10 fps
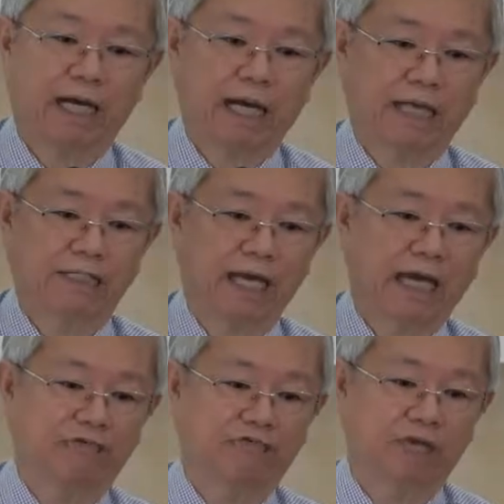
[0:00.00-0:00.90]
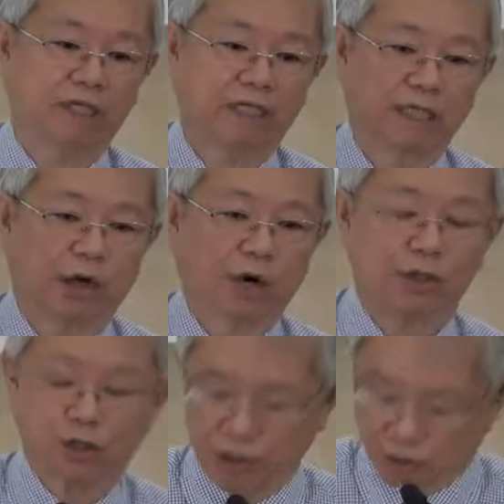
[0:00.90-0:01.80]
and have
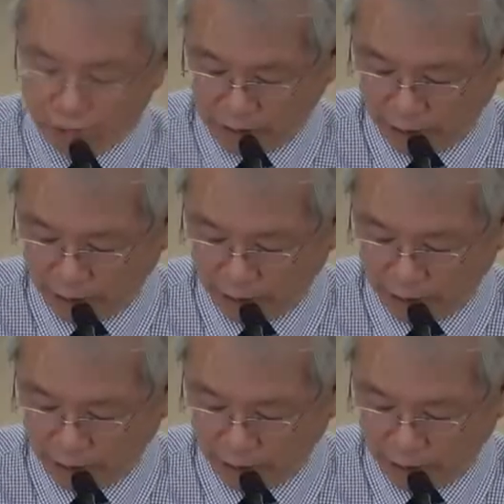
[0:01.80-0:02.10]
audio